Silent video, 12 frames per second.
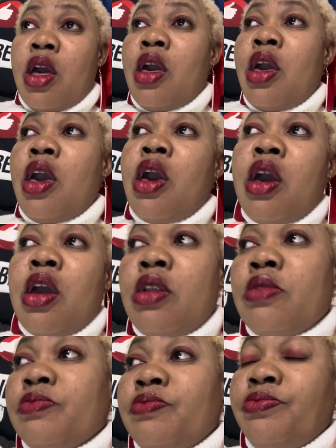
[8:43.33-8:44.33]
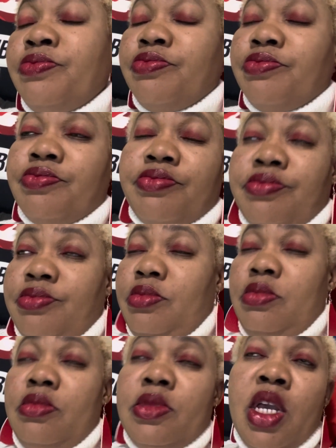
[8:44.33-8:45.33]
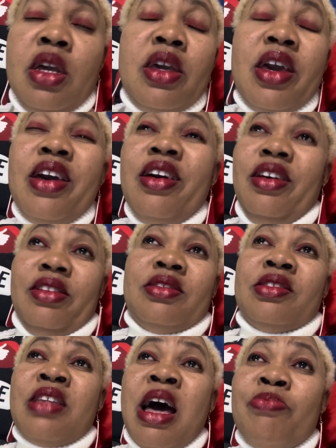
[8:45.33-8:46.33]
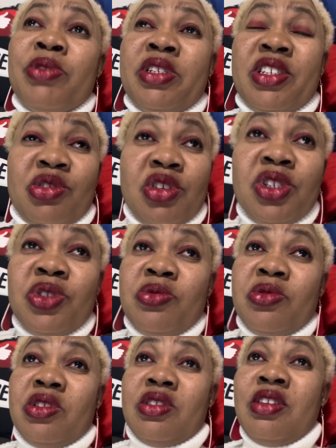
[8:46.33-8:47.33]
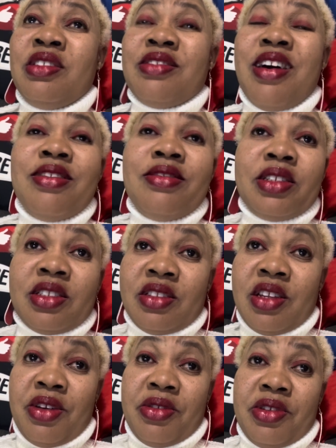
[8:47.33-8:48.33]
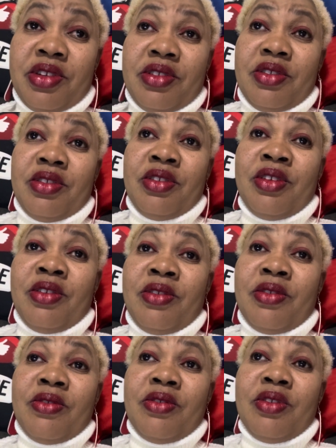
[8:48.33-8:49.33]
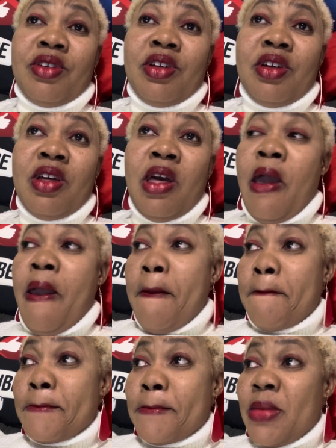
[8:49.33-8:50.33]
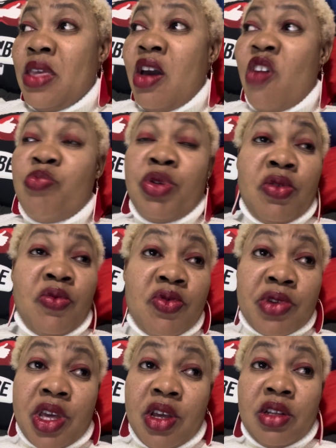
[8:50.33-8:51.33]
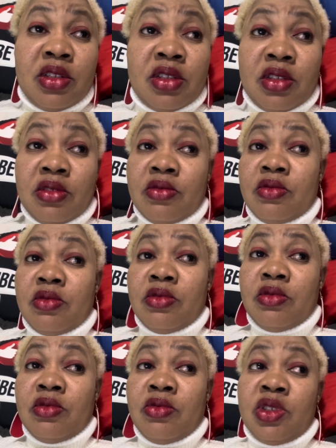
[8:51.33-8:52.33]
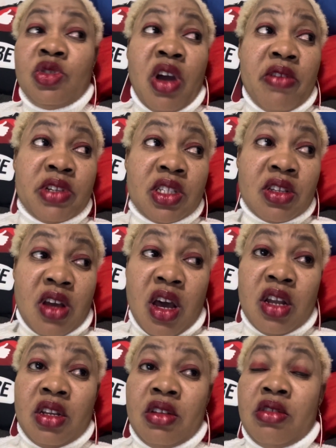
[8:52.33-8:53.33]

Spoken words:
And again, stop with the surgeries. It's unnecessary, you know. You have beautiful kids with Travis Scott.